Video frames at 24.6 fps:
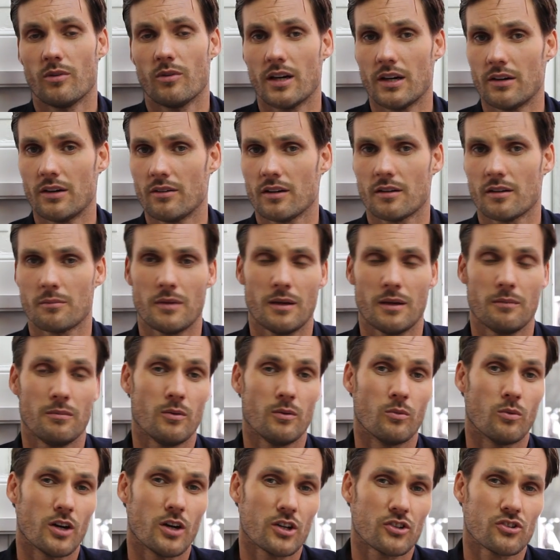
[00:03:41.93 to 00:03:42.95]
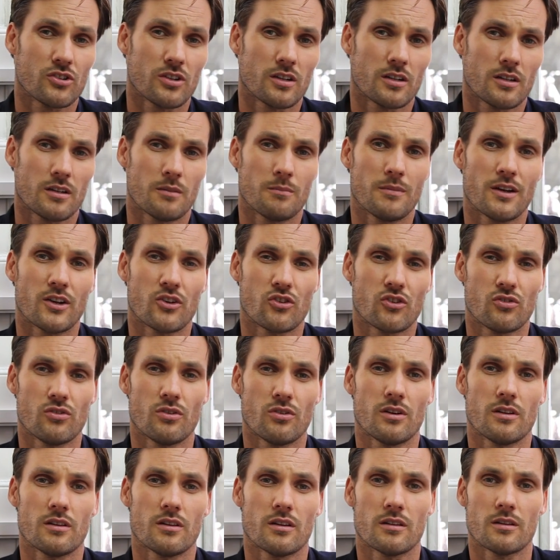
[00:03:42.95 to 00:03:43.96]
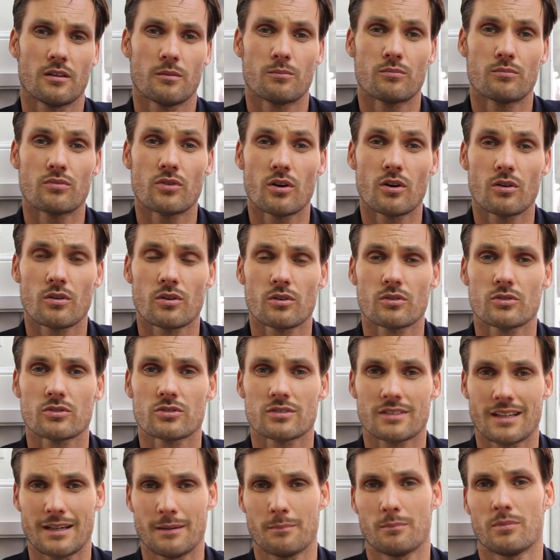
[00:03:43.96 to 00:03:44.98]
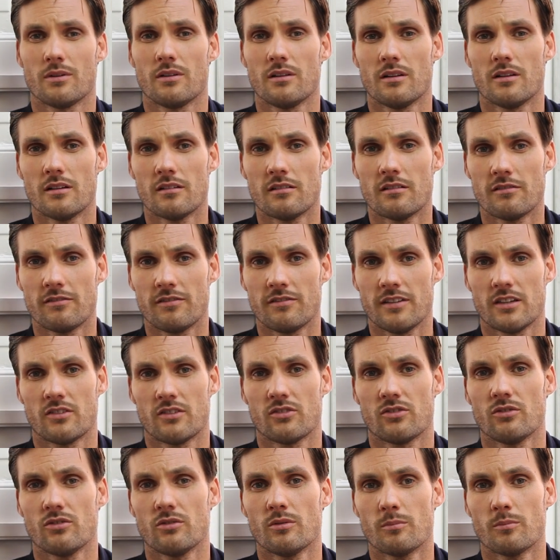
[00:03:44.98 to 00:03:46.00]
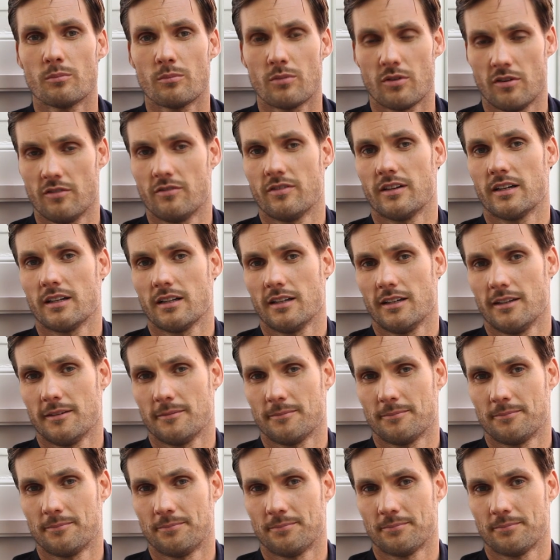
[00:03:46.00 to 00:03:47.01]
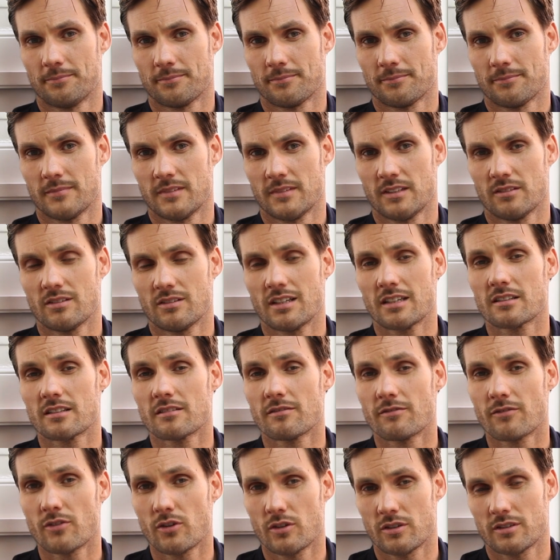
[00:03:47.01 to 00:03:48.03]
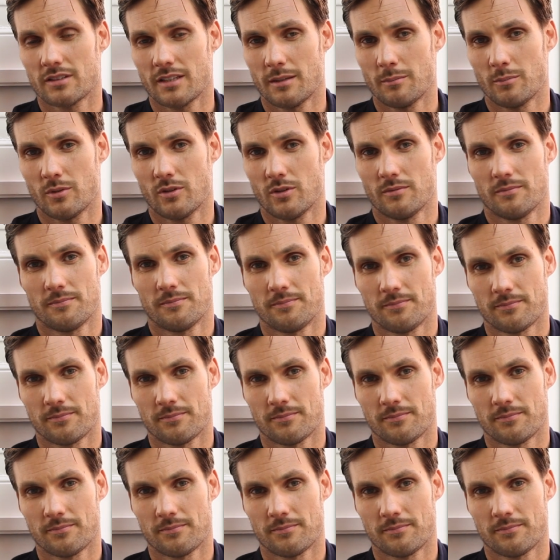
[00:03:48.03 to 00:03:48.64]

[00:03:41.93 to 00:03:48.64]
Wear it, maybe wash it, make sure that the proto sample fits you perfectly. So that's the first sample.